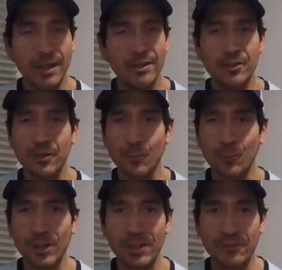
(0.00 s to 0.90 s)
You can
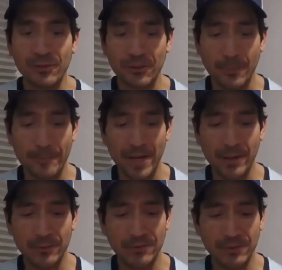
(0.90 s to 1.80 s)
really feel the
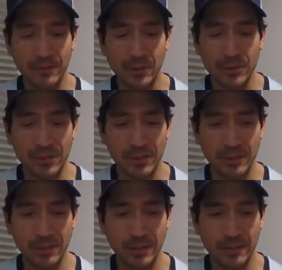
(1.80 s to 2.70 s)
bounce and
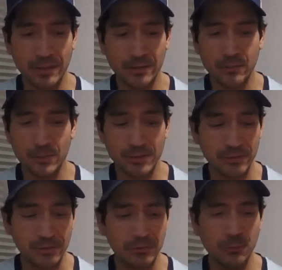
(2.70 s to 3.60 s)
cushion in this, which is
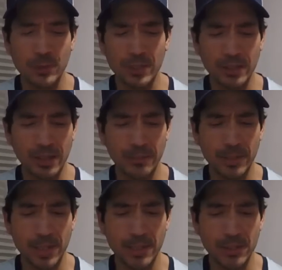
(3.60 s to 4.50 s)
a sweet
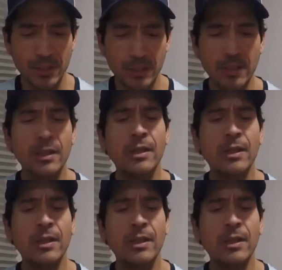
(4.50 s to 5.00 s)
combination,